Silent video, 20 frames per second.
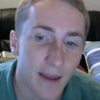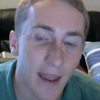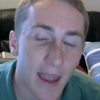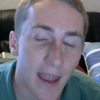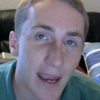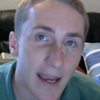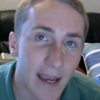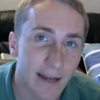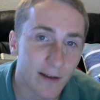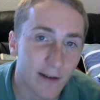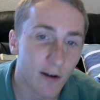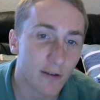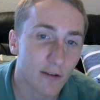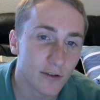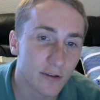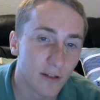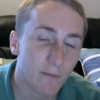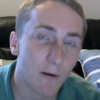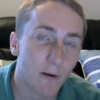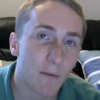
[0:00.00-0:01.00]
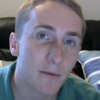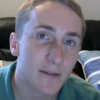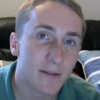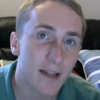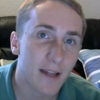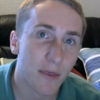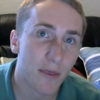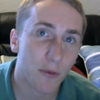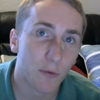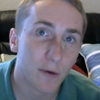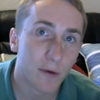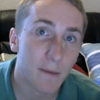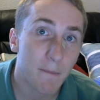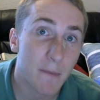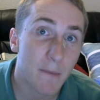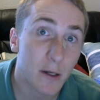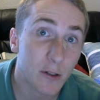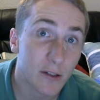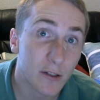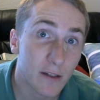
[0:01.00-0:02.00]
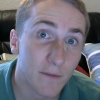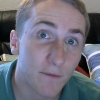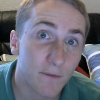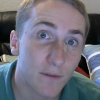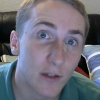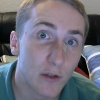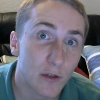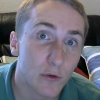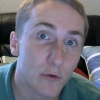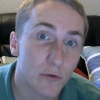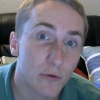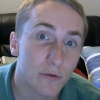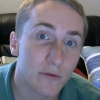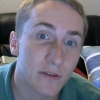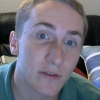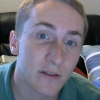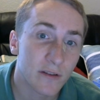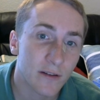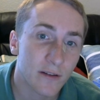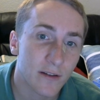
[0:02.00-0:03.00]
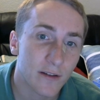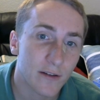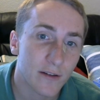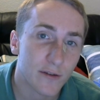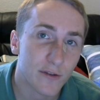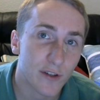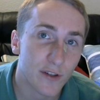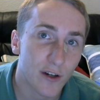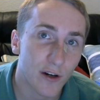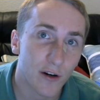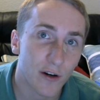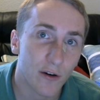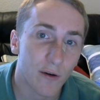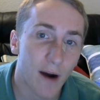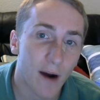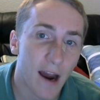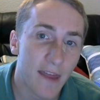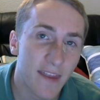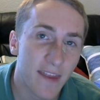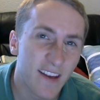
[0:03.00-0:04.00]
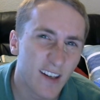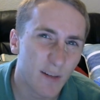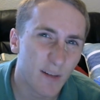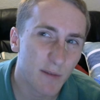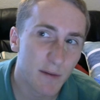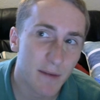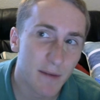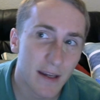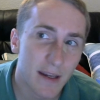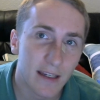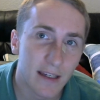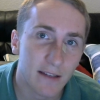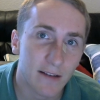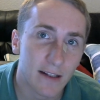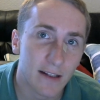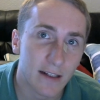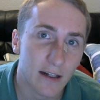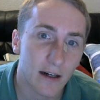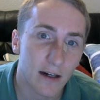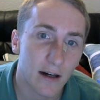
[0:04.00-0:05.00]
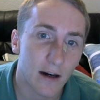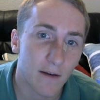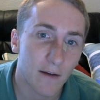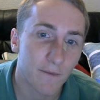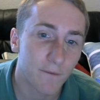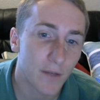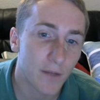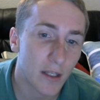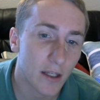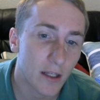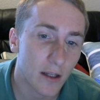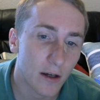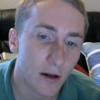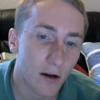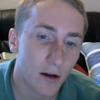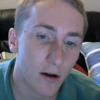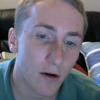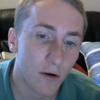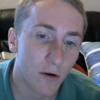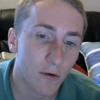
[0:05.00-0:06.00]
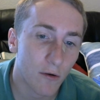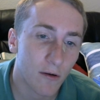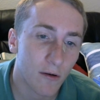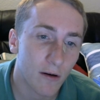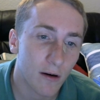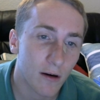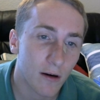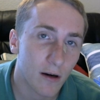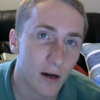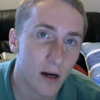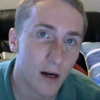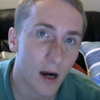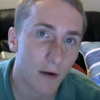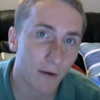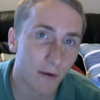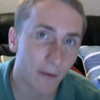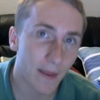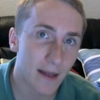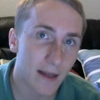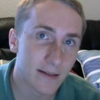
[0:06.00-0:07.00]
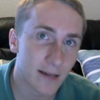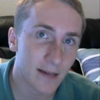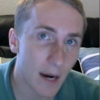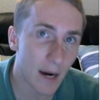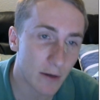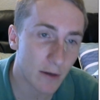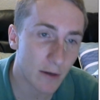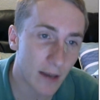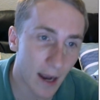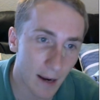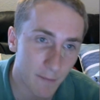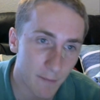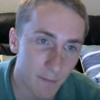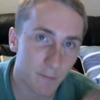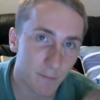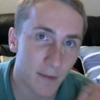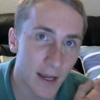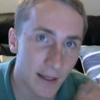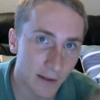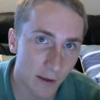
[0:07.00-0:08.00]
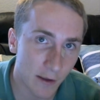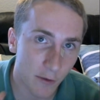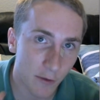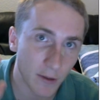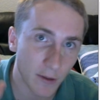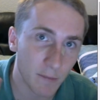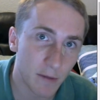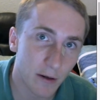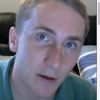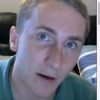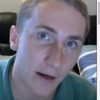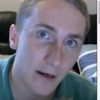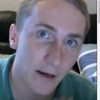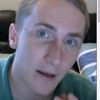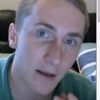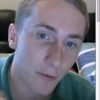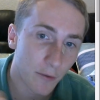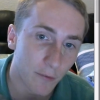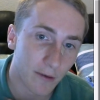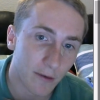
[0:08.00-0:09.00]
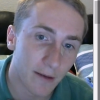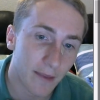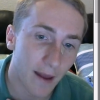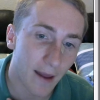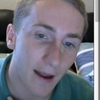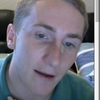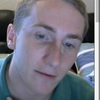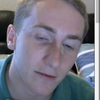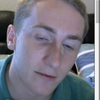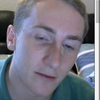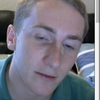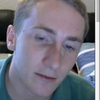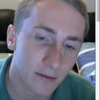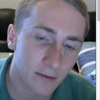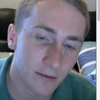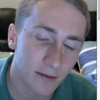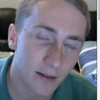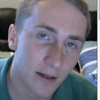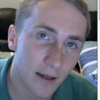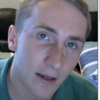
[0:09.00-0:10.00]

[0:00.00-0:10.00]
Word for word: And also, I'm almost at 3 million views. So I think I'll be making like a video around that time when I hit the 3 million and 3,000